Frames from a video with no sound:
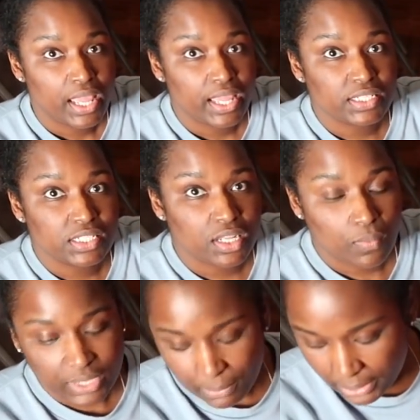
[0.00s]
And so
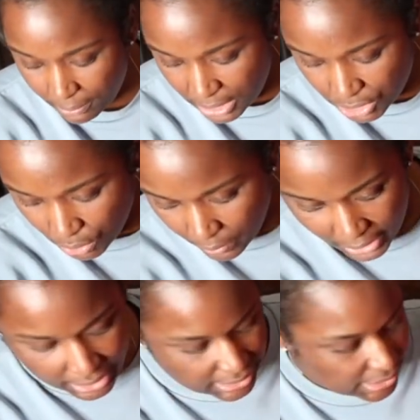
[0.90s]
what I'm gonna be
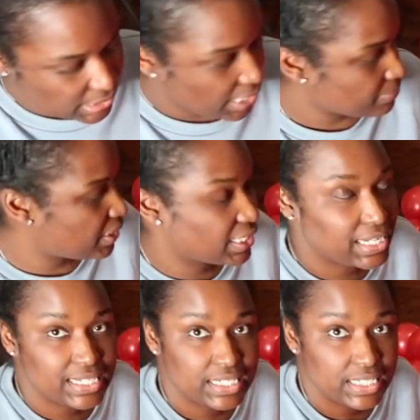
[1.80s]
doing is the same thing that
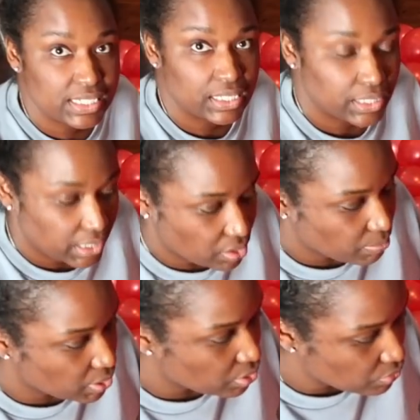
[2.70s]
I did to link the
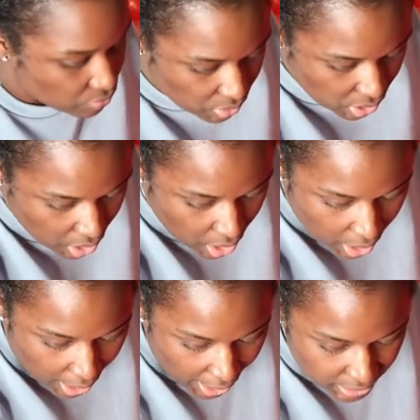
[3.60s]
balloons.
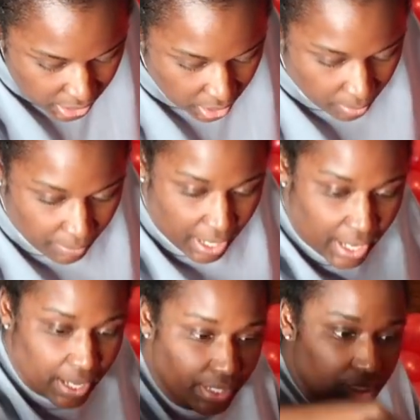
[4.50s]
I took
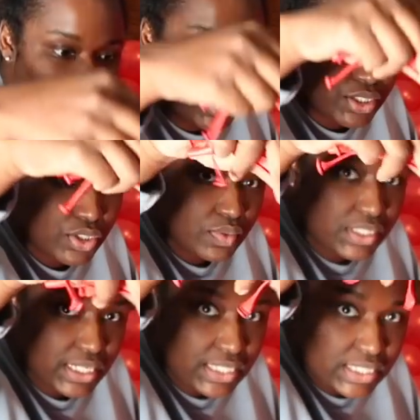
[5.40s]
my
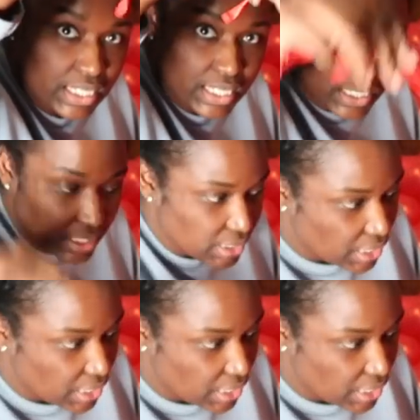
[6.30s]
260s